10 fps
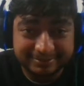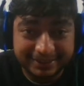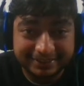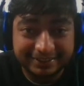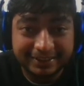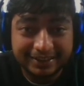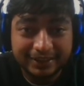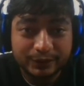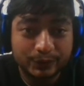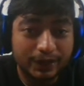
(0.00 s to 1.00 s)
man.
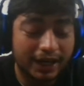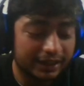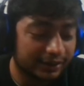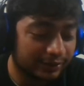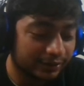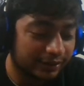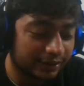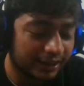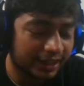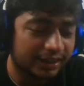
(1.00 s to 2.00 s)
You can't
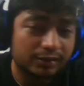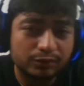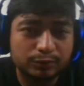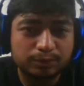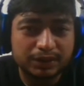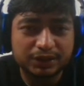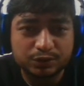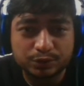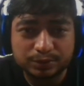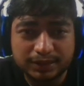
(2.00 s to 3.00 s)
like if you play
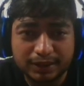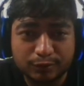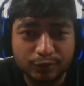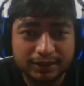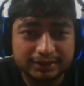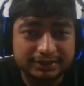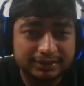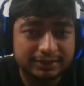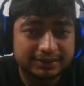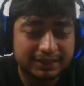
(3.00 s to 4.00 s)
troops like one
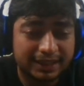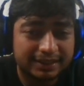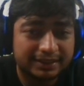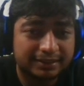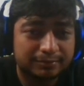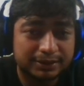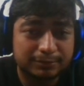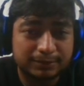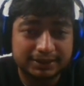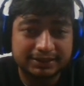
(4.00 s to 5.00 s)
slightly misplaced